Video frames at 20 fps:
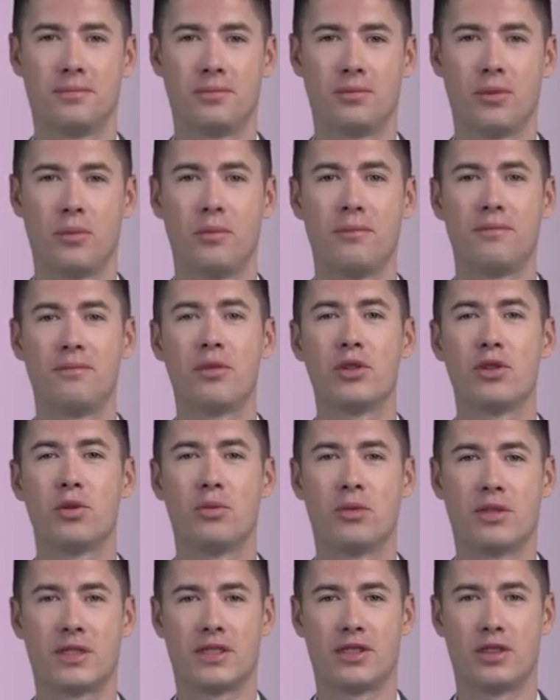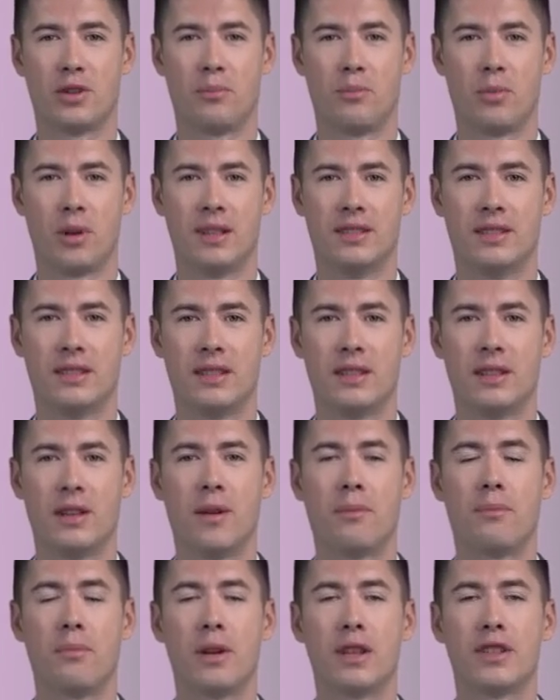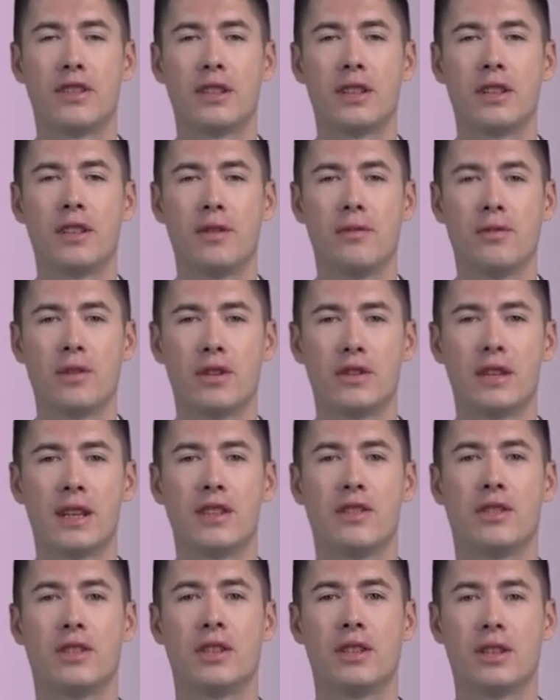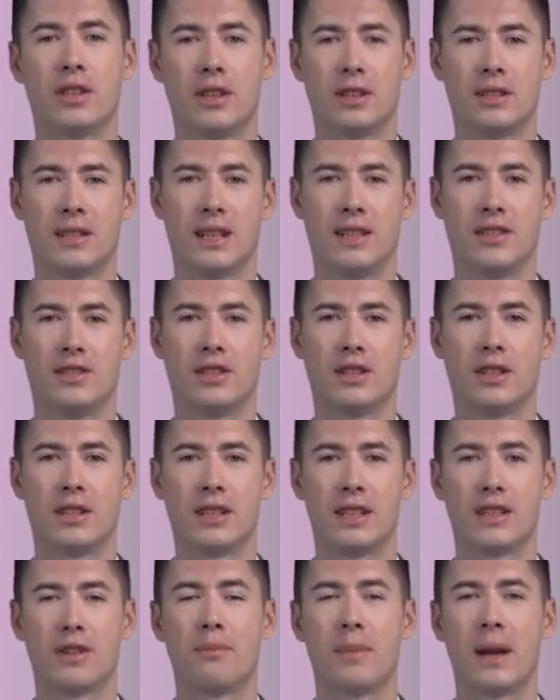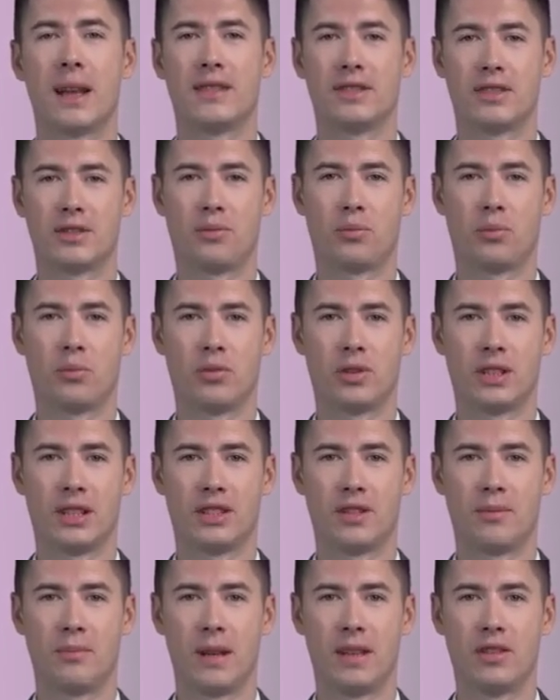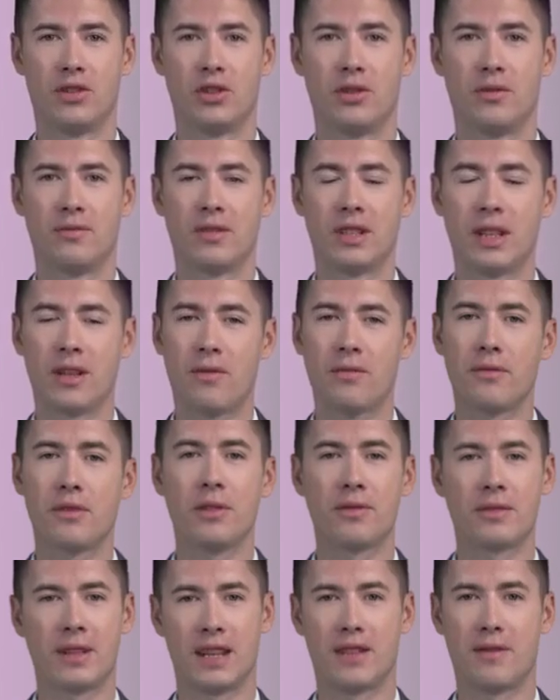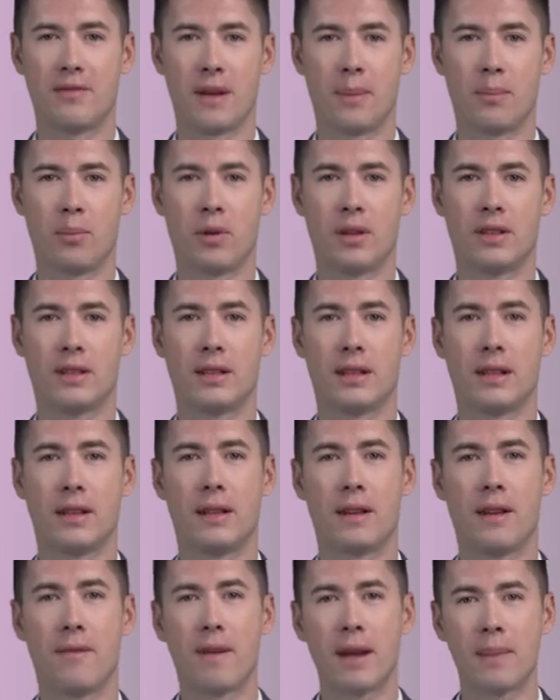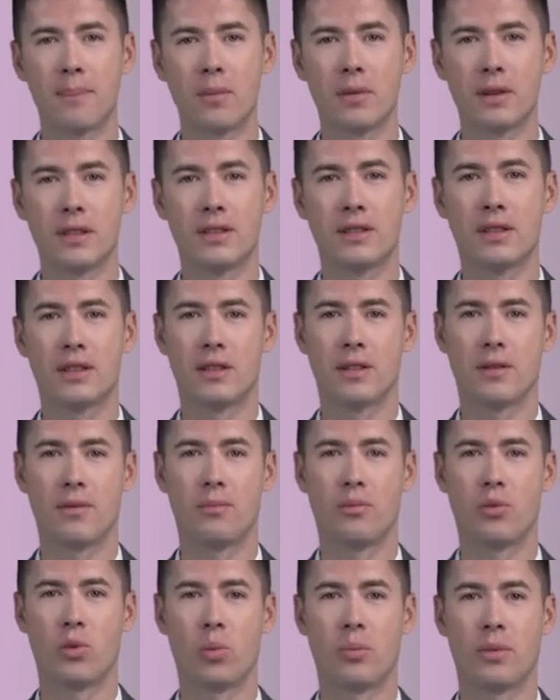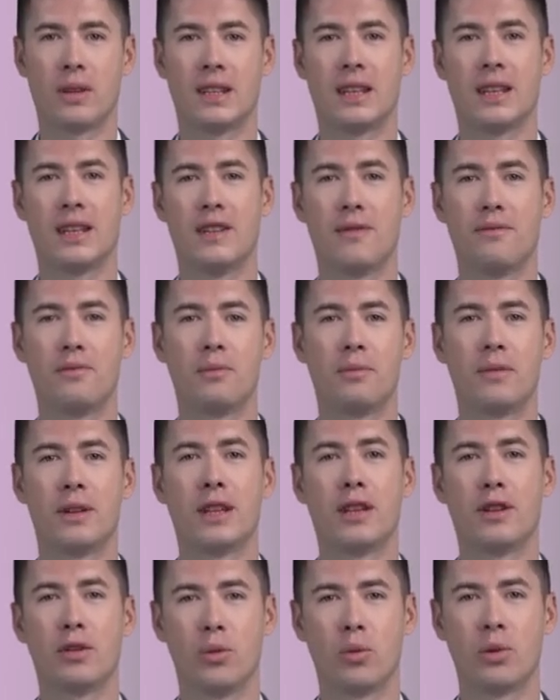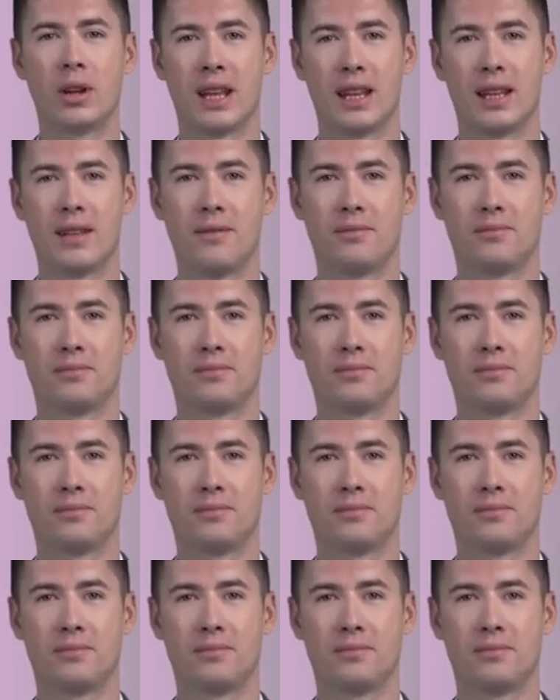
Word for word: The refrigerant is compressed in the compressor, condensed in the condenser, expanded through the expansion valve, and evaporated in the evaporator, absorbing heat from the indoor air.